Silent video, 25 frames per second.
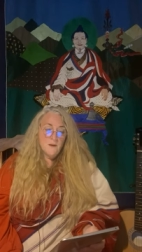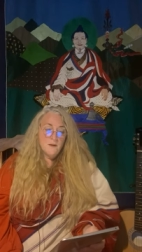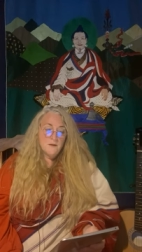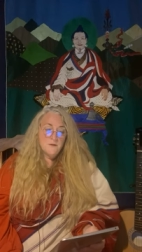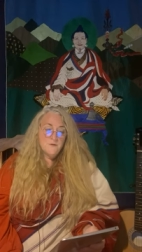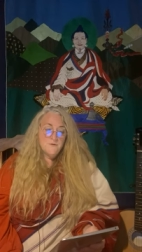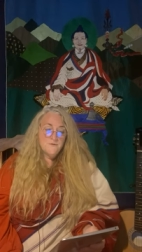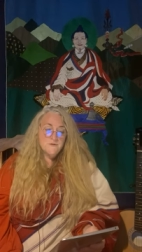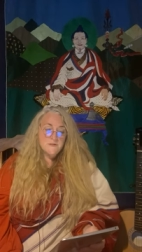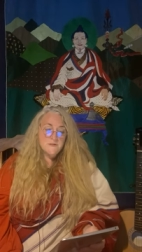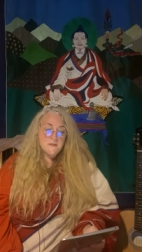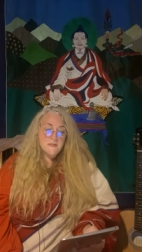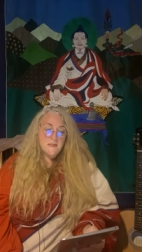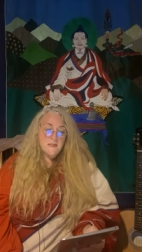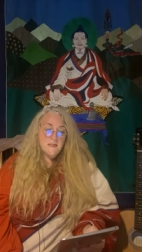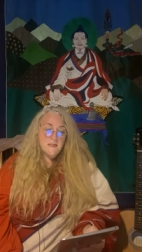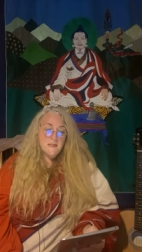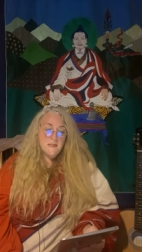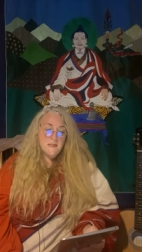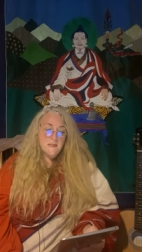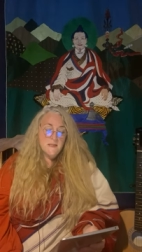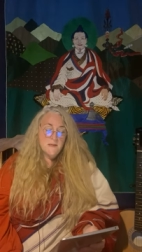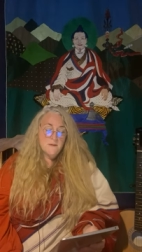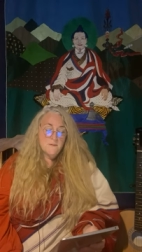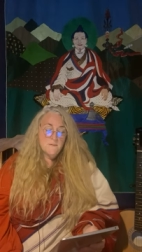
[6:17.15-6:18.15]
You
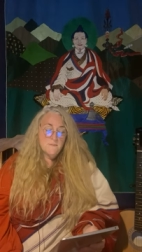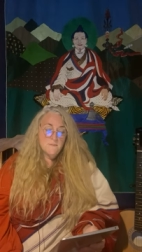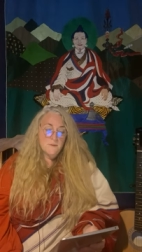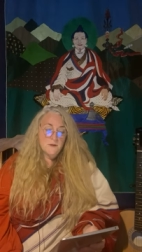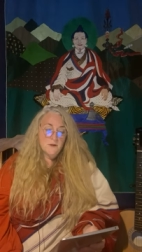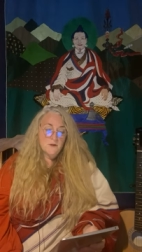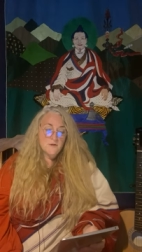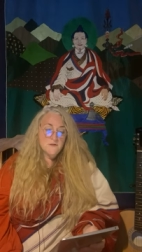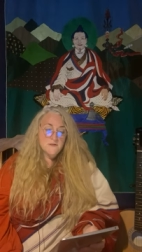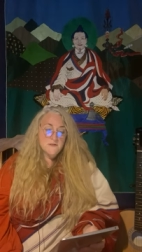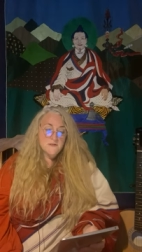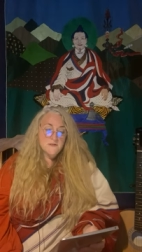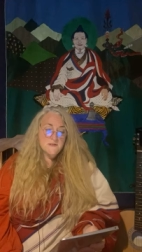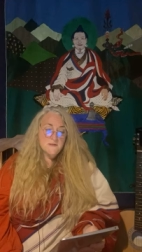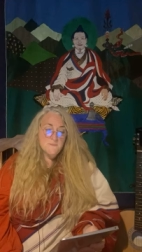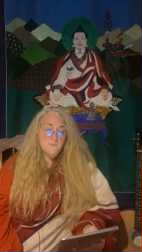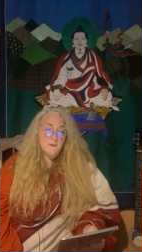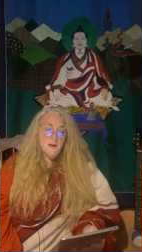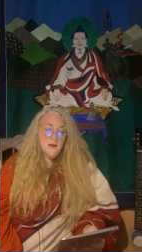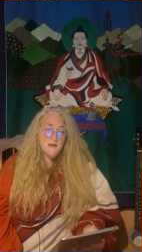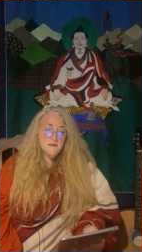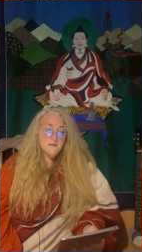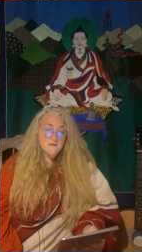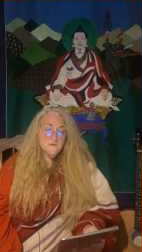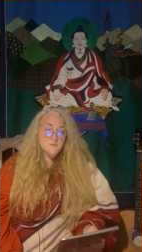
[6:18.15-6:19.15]
see, because
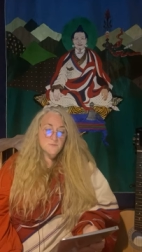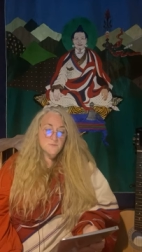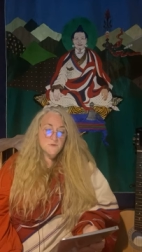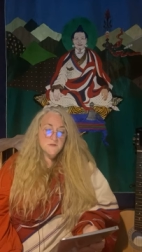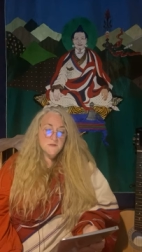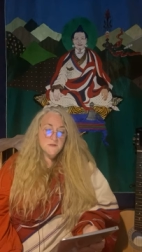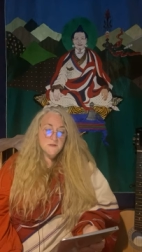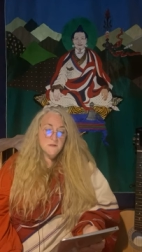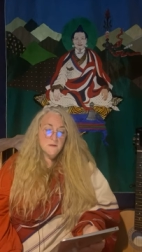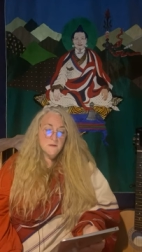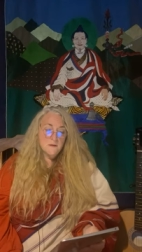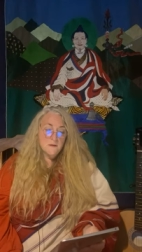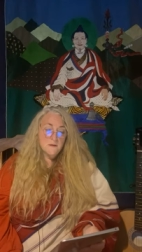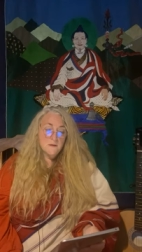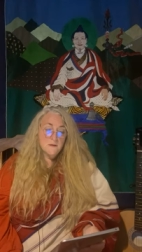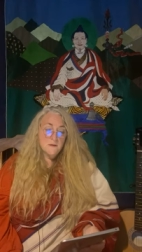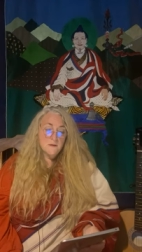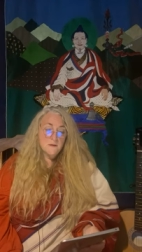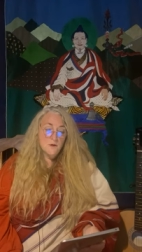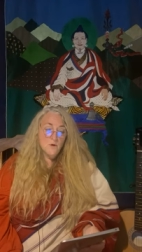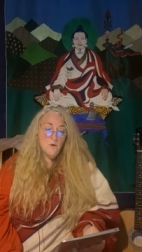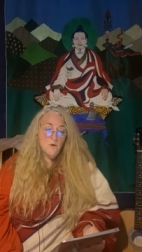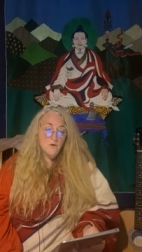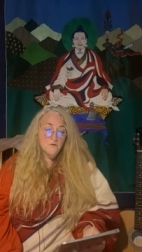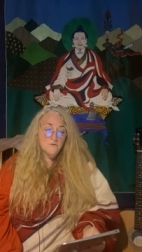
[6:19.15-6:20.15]
Tibet was a
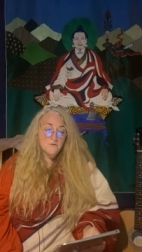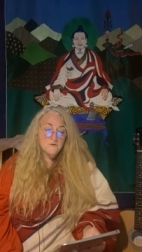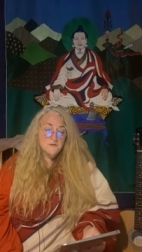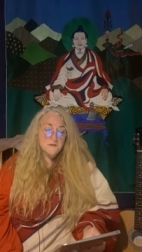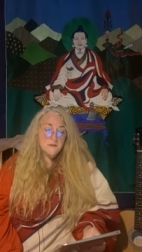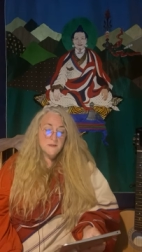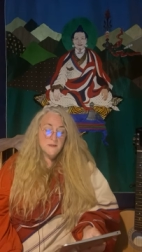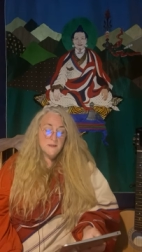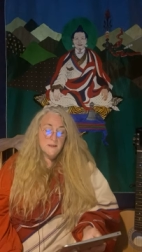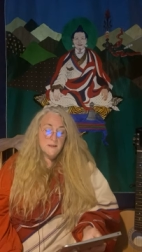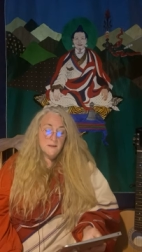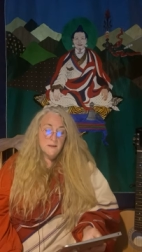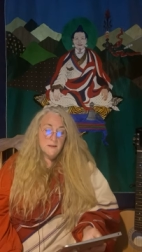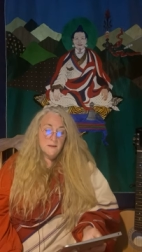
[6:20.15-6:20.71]
theocracy,